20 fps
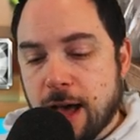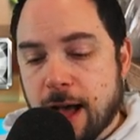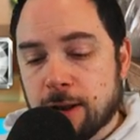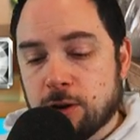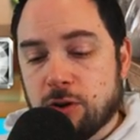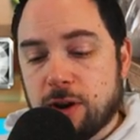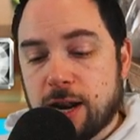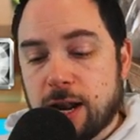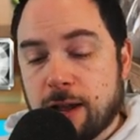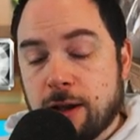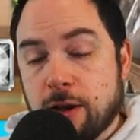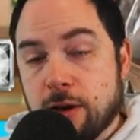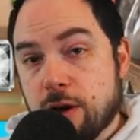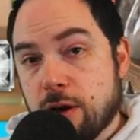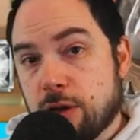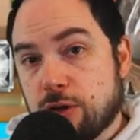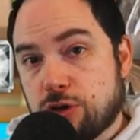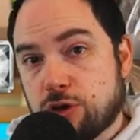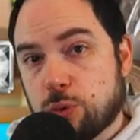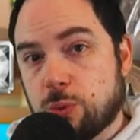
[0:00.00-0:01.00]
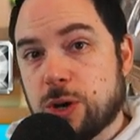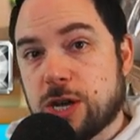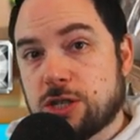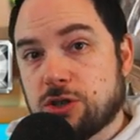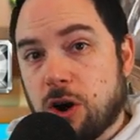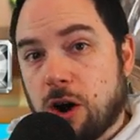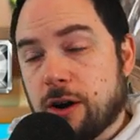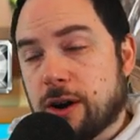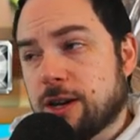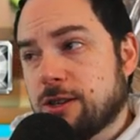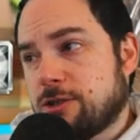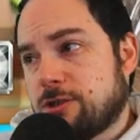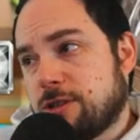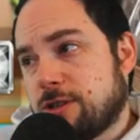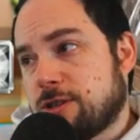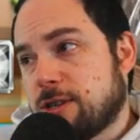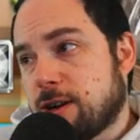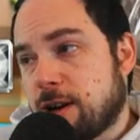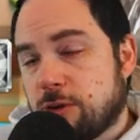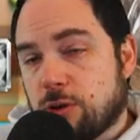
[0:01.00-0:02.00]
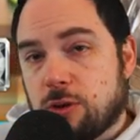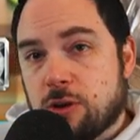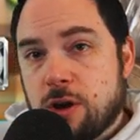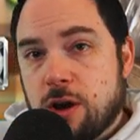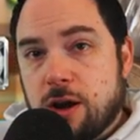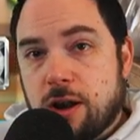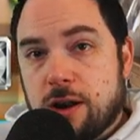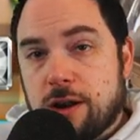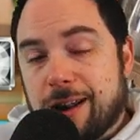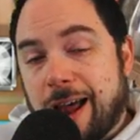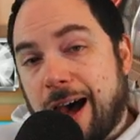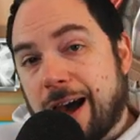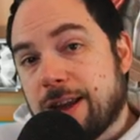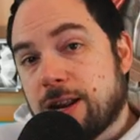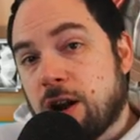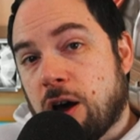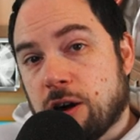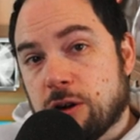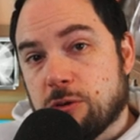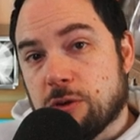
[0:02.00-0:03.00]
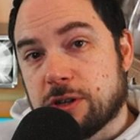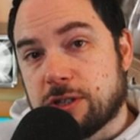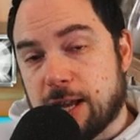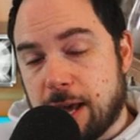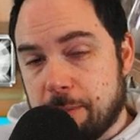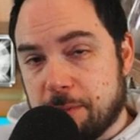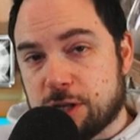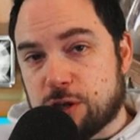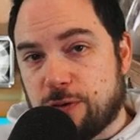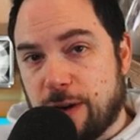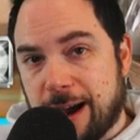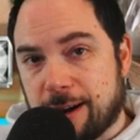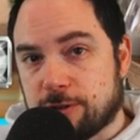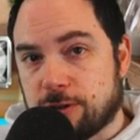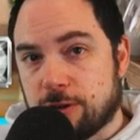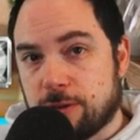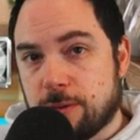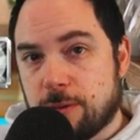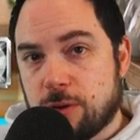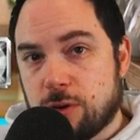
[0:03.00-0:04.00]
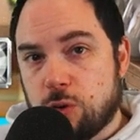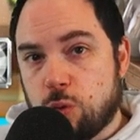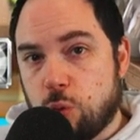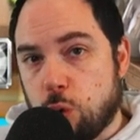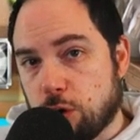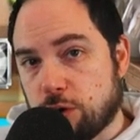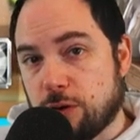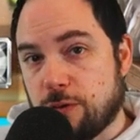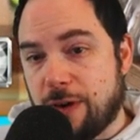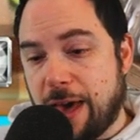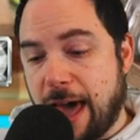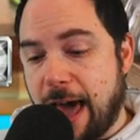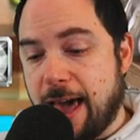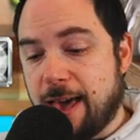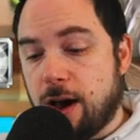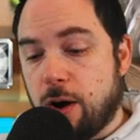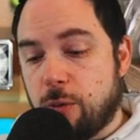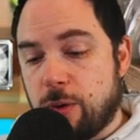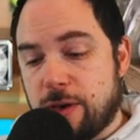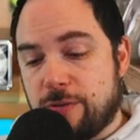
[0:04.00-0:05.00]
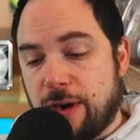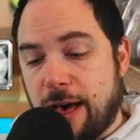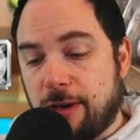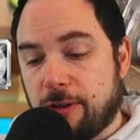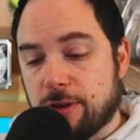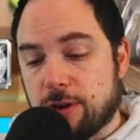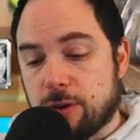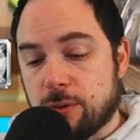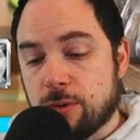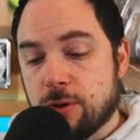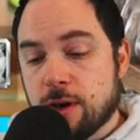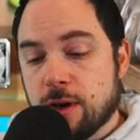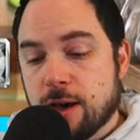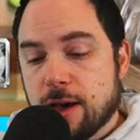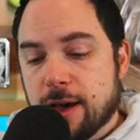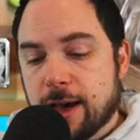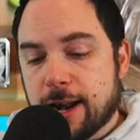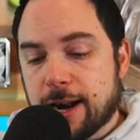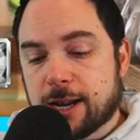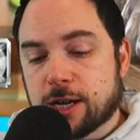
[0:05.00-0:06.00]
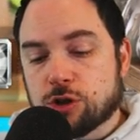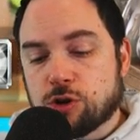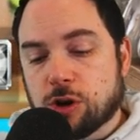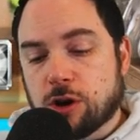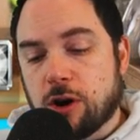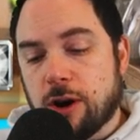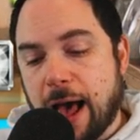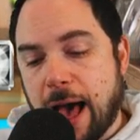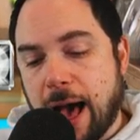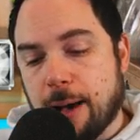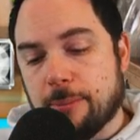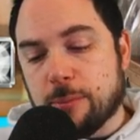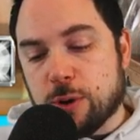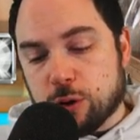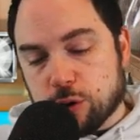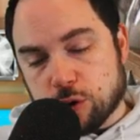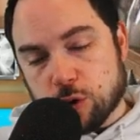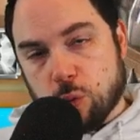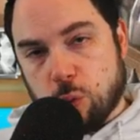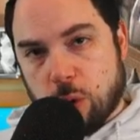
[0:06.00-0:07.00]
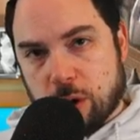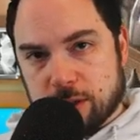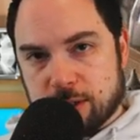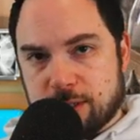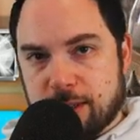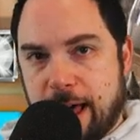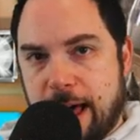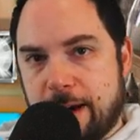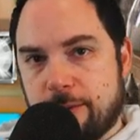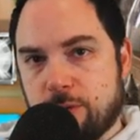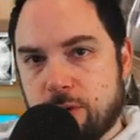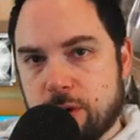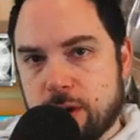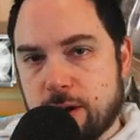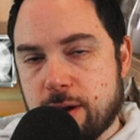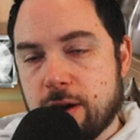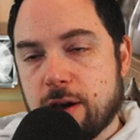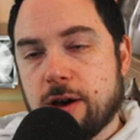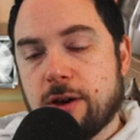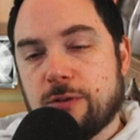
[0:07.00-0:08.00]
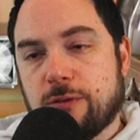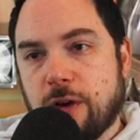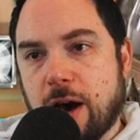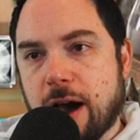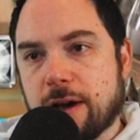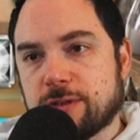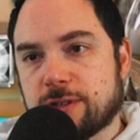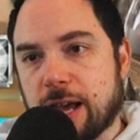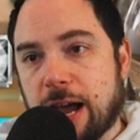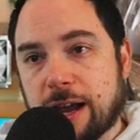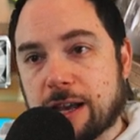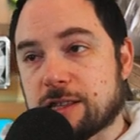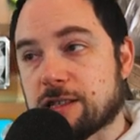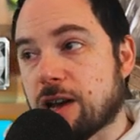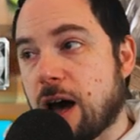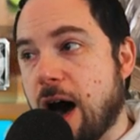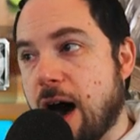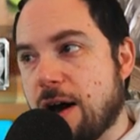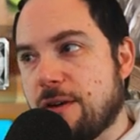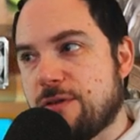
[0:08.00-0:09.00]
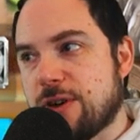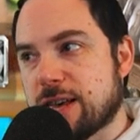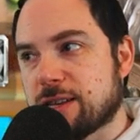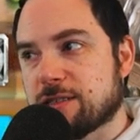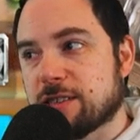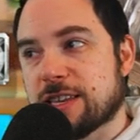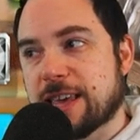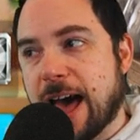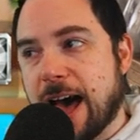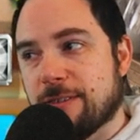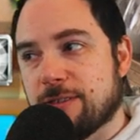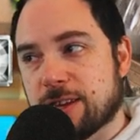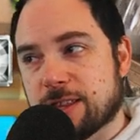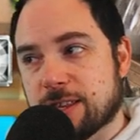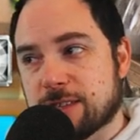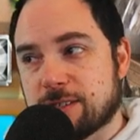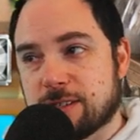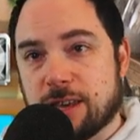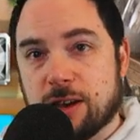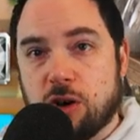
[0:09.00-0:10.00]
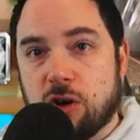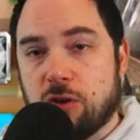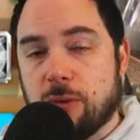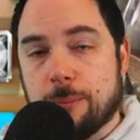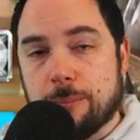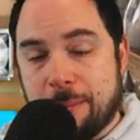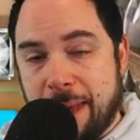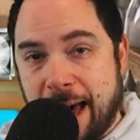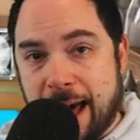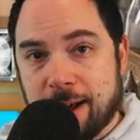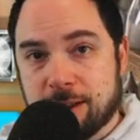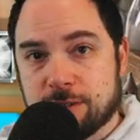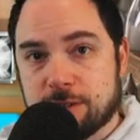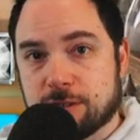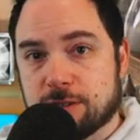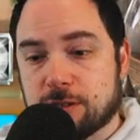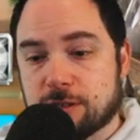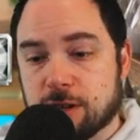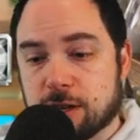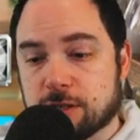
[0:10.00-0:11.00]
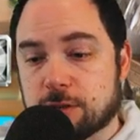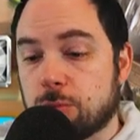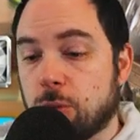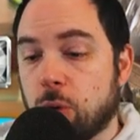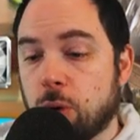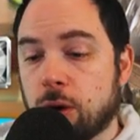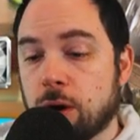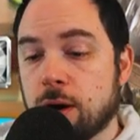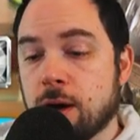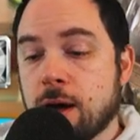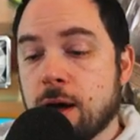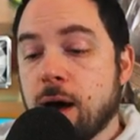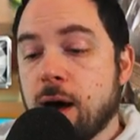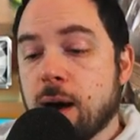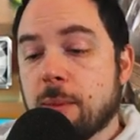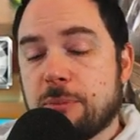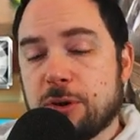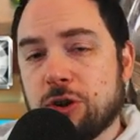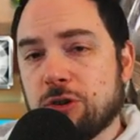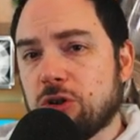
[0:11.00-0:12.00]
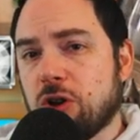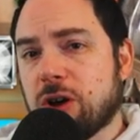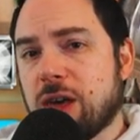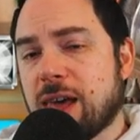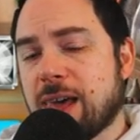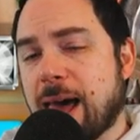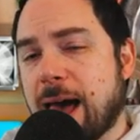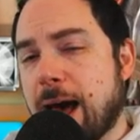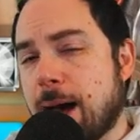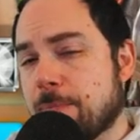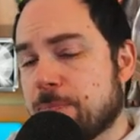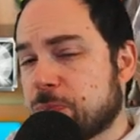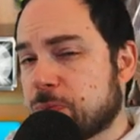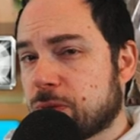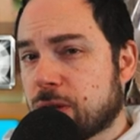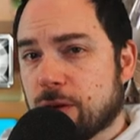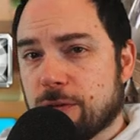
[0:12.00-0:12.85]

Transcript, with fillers: And you're hitting three targets, so that's another 900 damage factor worth of AoE value, and it can trigger at most once every five seconds. Obviously, having the skill maxed does more, but you're looking at